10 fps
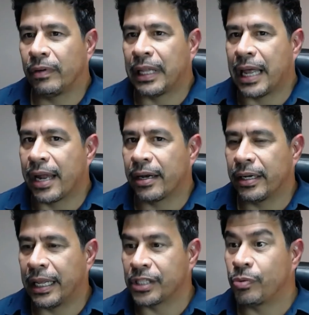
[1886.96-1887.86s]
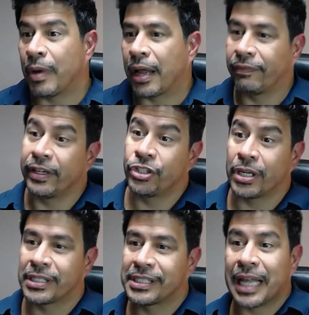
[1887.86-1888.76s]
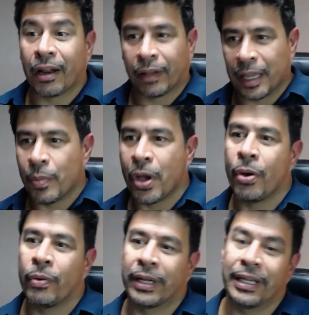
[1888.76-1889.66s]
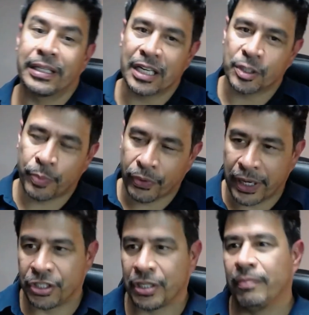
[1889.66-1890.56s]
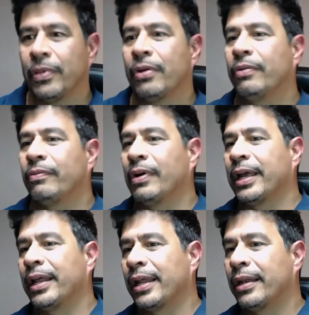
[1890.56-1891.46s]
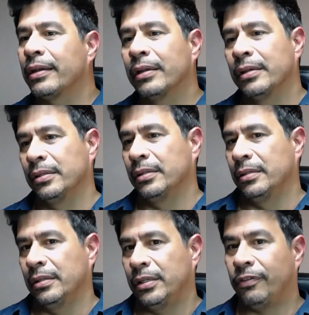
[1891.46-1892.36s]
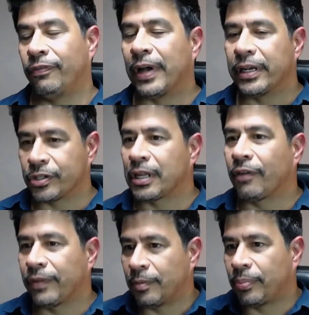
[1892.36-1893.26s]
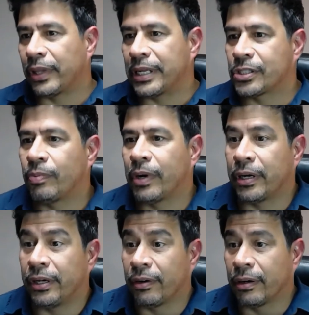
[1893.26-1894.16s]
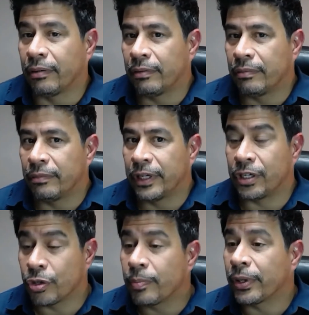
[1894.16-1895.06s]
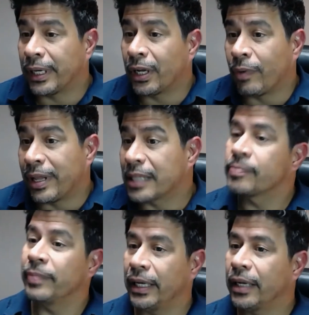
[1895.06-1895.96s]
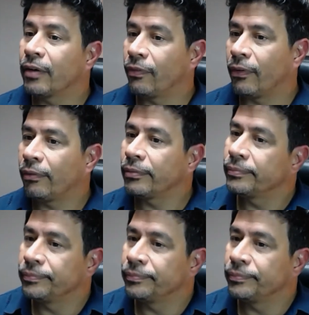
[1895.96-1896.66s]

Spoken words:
that gets you out of the just settling mode and the desperation mode, right? And you find yourself in a place where you're contributing in a way that's meaningful.